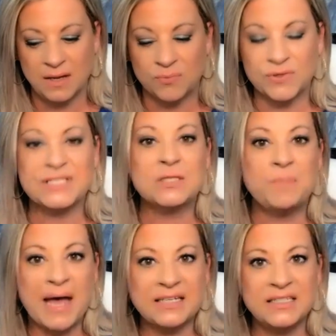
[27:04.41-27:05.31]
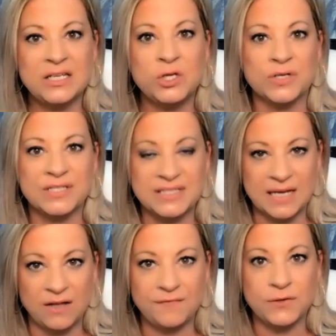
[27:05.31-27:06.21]
Respecting
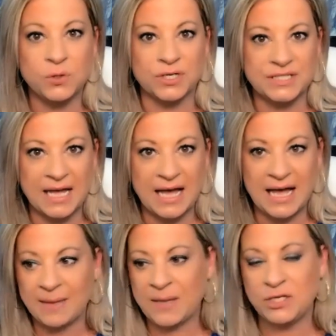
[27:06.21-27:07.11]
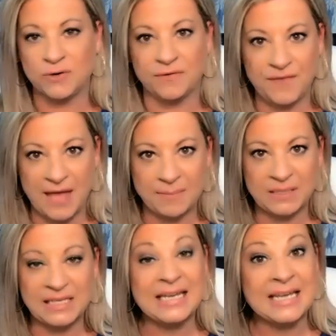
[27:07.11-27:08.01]
yourself, your time, and your
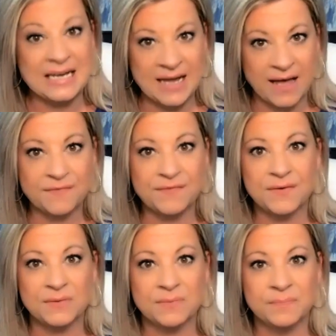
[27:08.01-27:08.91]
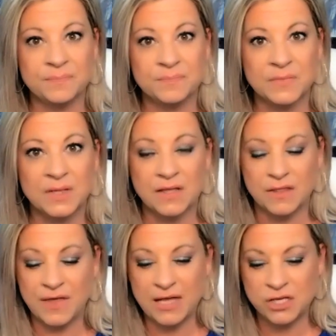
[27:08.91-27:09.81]
family enough
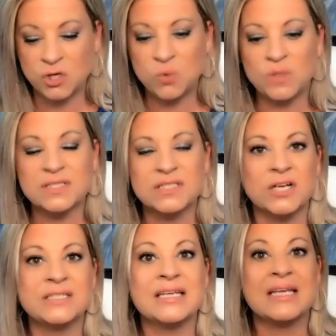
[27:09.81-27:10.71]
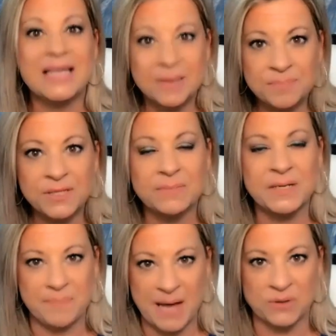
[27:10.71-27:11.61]
that you will start to
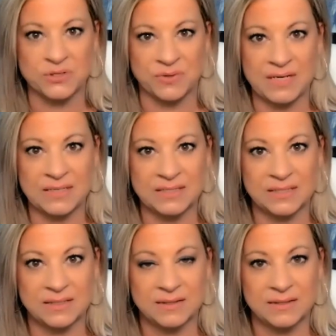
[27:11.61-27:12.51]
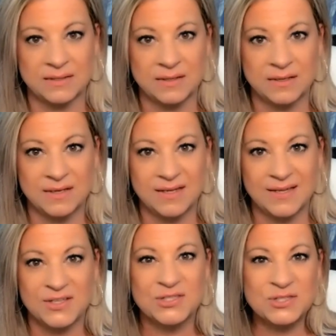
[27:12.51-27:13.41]
implement boundaries
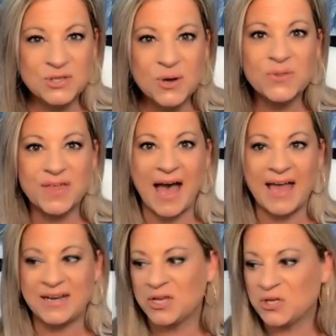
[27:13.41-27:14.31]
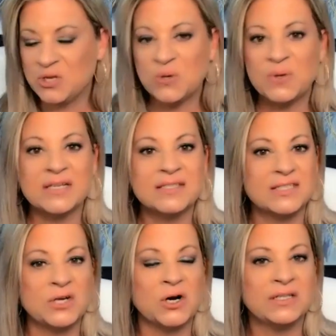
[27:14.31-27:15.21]
so that you can
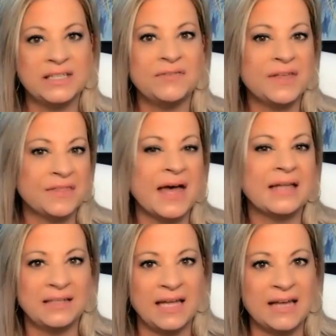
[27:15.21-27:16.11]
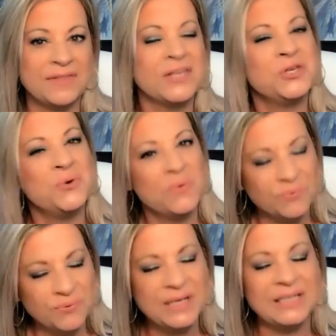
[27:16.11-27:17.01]
start living that life that you
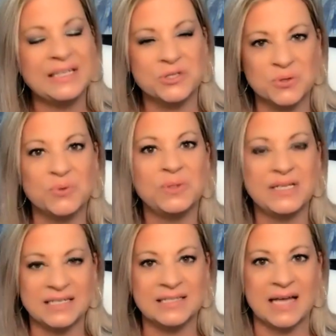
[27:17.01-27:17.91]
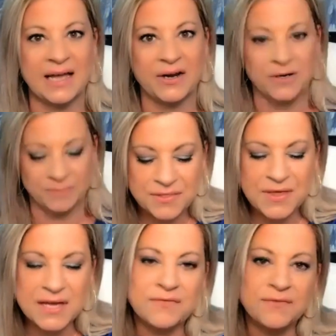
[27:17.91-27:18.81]
really, truly desire.
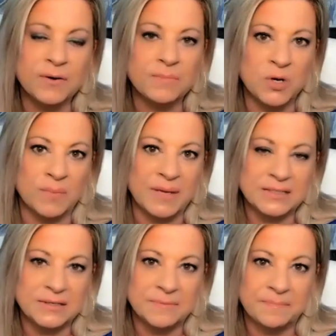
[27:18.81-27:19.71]
Think for a moment.